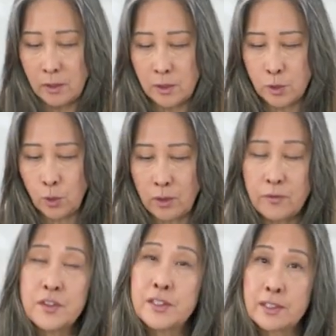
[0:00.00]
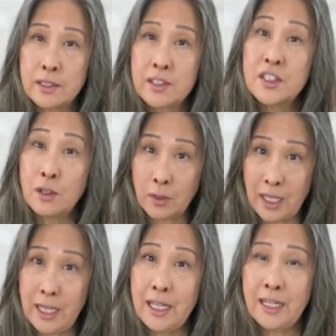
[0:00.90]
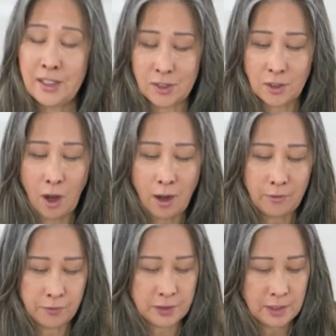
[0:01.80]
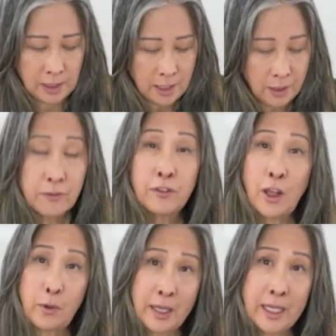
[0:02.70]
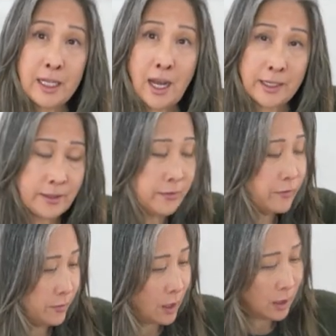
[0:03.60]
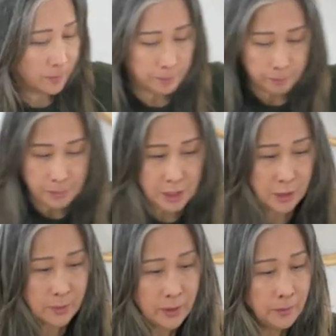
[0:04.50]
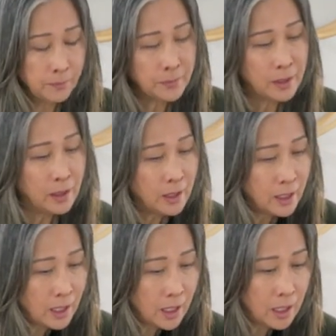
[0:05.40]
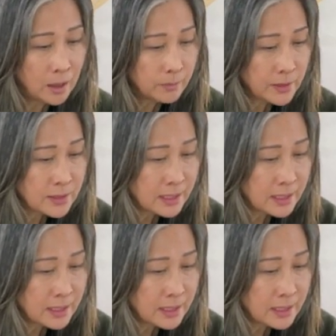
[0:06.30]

sort of silky, soft, flowy kind of material. Let's see,